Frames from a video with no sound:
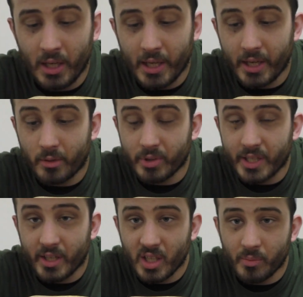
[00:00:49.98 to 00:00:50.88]
and what
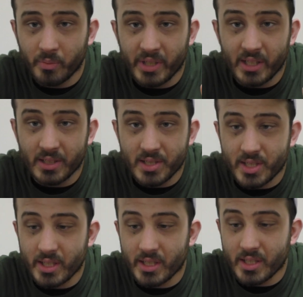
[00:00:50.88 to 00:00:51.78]
that number means
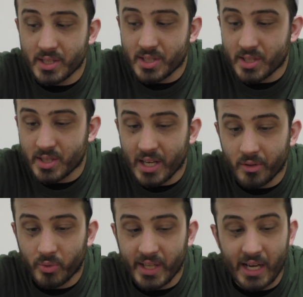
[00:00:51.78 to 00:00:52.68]
is
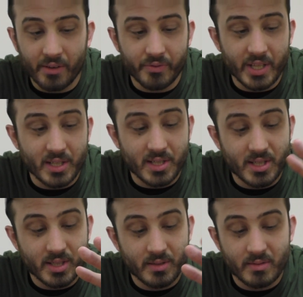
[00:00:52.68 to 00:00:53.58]
that we have
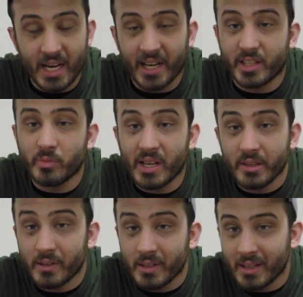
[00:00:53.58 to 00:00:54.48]
this
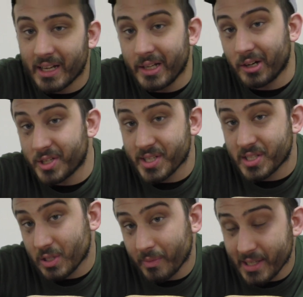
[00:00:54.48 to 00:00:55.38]
documented and in our
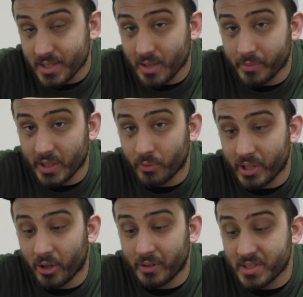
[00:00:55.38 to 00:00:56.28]
system as something we
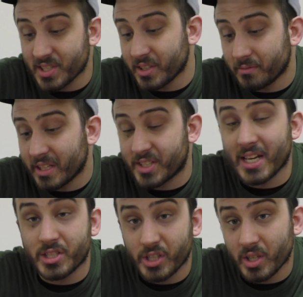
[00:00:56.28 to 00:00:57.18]
own. It's an
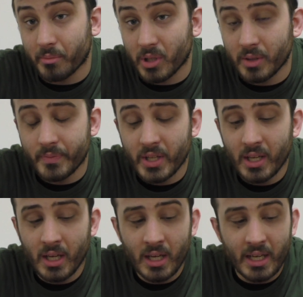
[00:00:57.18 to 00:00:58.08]
accession number,
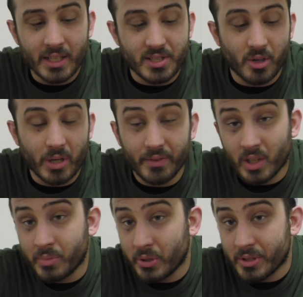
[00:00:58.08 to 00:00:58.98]
and so we have a
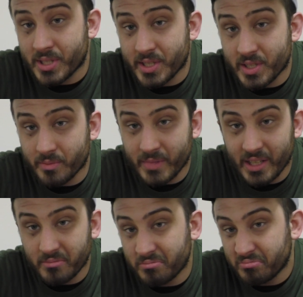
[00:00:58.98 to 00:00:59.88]
computer system
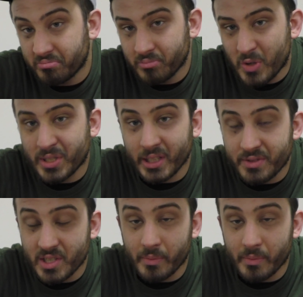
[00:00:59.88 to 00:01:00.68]
that mostly lives in the